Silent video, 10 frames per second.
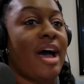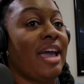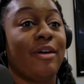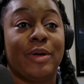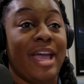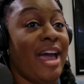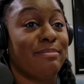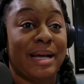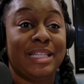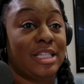I already
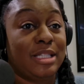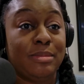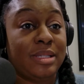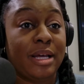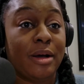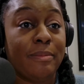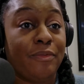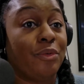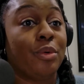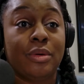had my system set
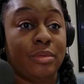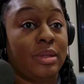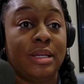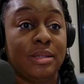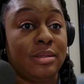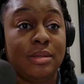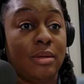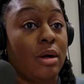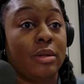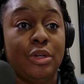up for this,
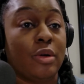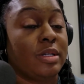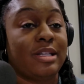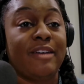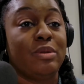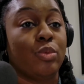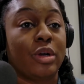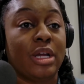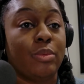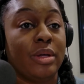because I've been
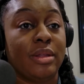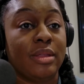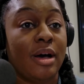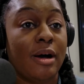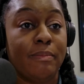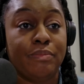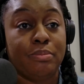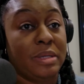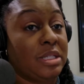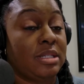working with
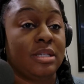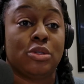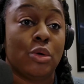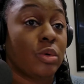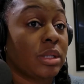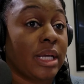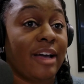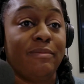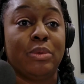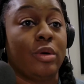businesses
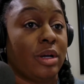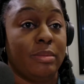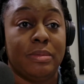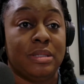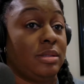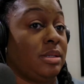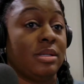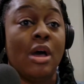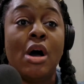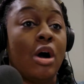locally. I've been working with
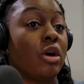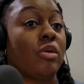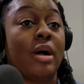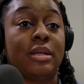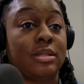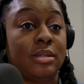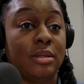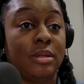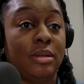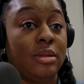businesses
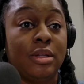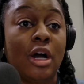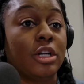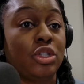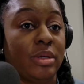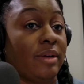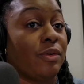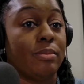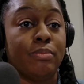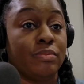across the country
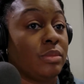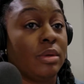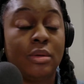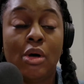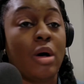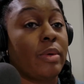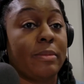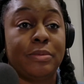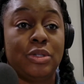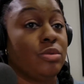from all the
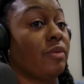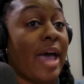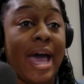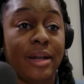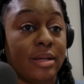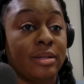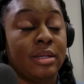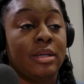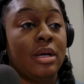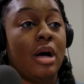way up to Nevada.
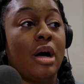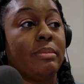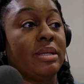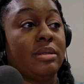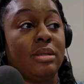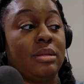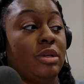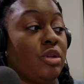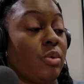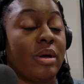And,
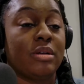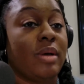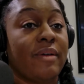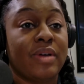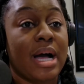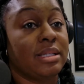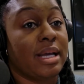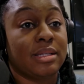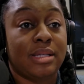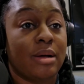we also have
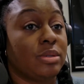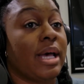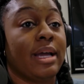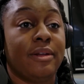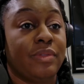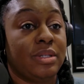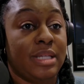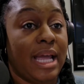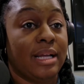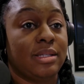contacts outside of the
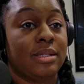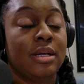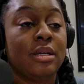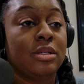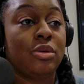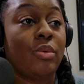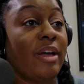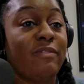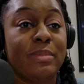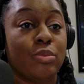states. So
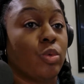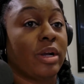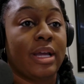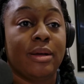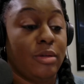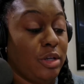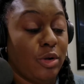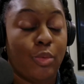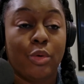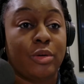I've been working
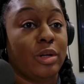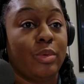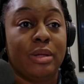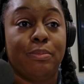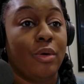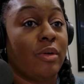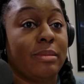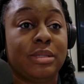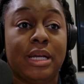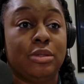with
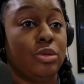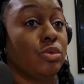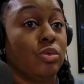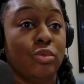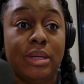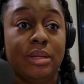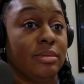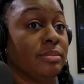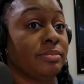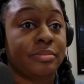programs like Zoom
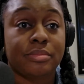and